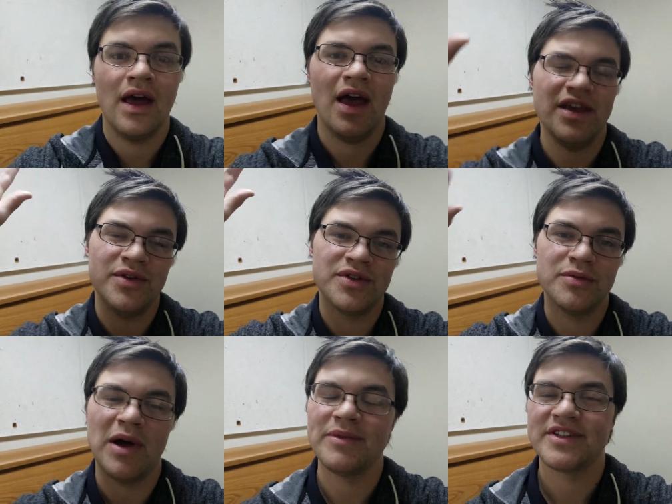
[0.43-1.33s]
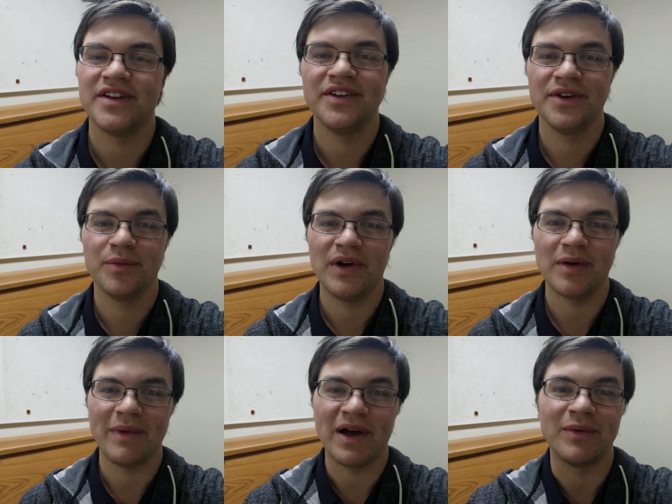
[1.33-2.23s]
Hey YouTube, I'm the Tall Nerd,
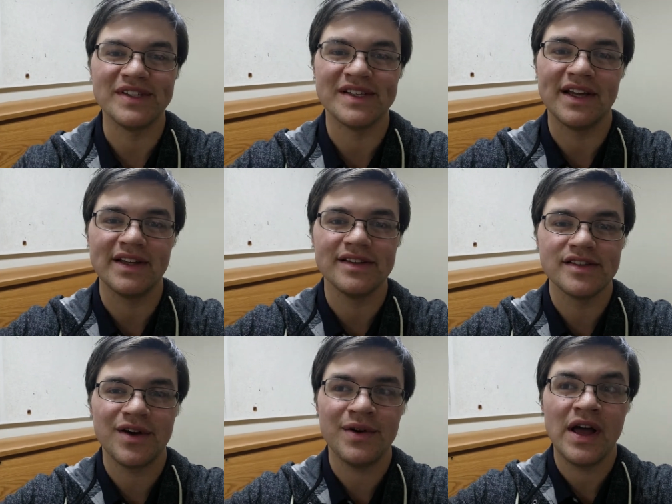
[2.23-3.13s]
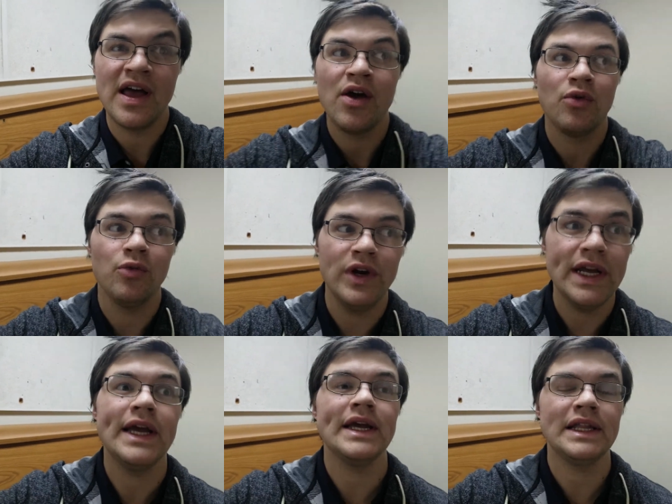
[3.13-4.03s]
welcome back once again. So,
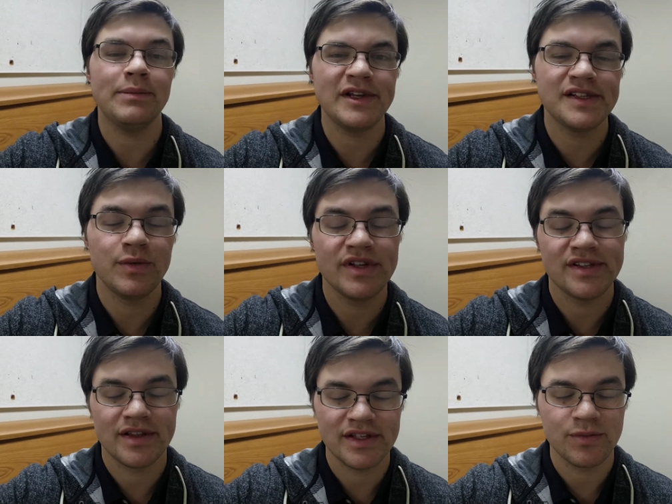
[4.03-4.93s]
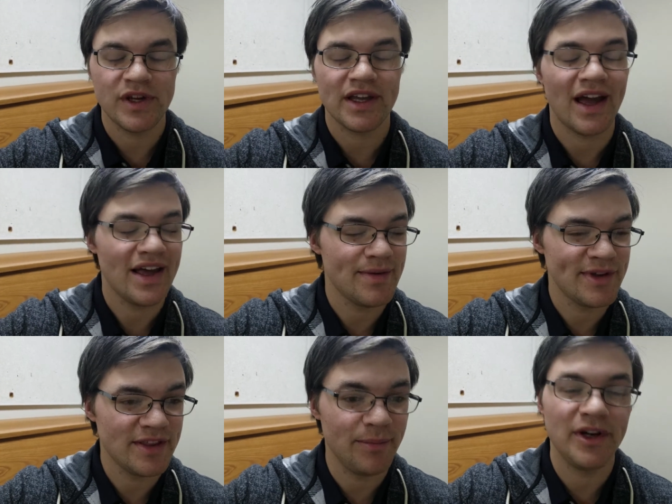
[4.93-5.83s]
really busy with this week, I am
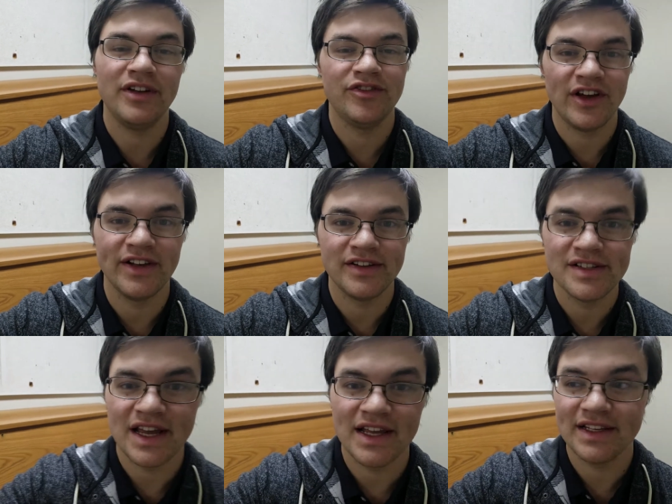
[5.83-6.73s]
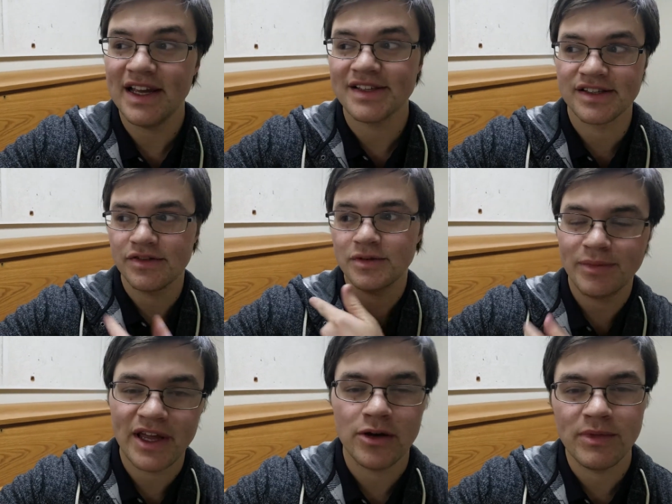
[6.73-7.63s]
in the middle of finals, and yes, there's a
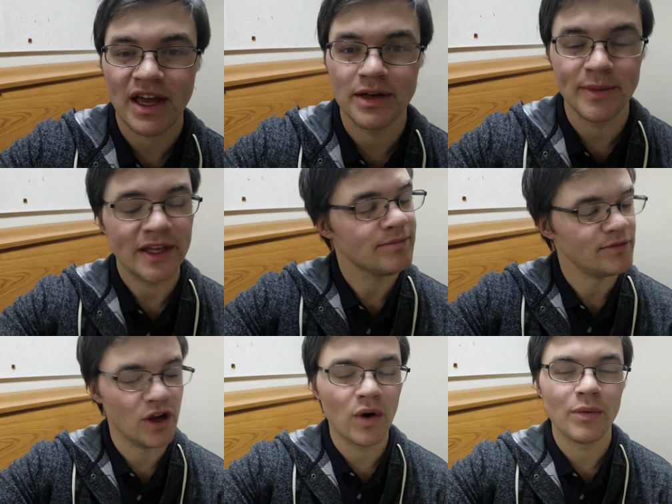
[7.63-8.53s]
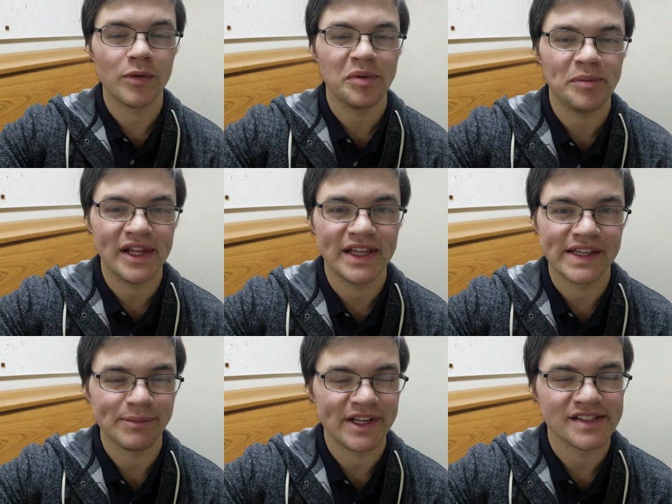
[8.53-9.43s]
piano behind me. No, I won't be playing
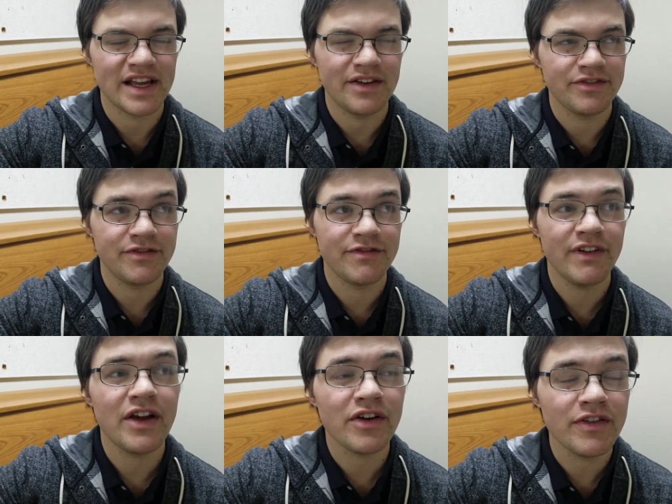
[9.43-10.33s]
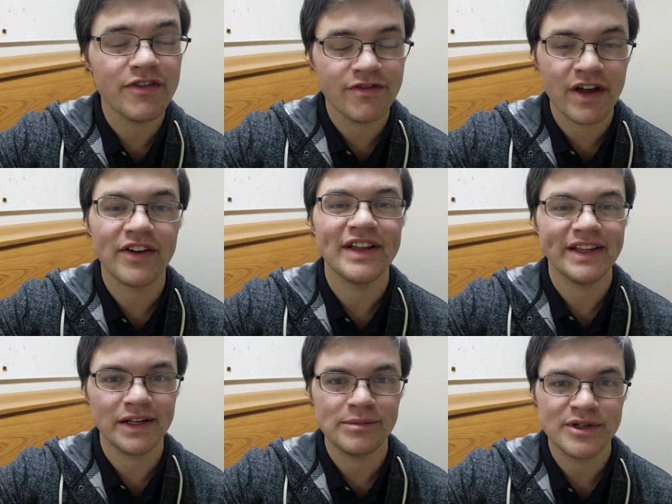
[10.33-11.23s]
it, because I have very, very
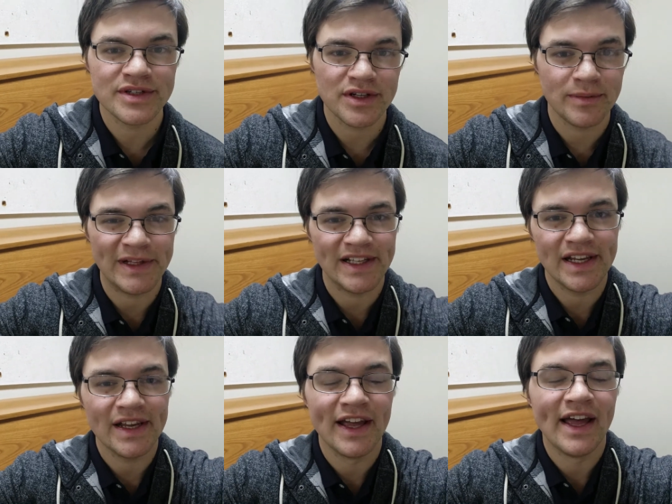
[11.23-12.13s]
little musical ability.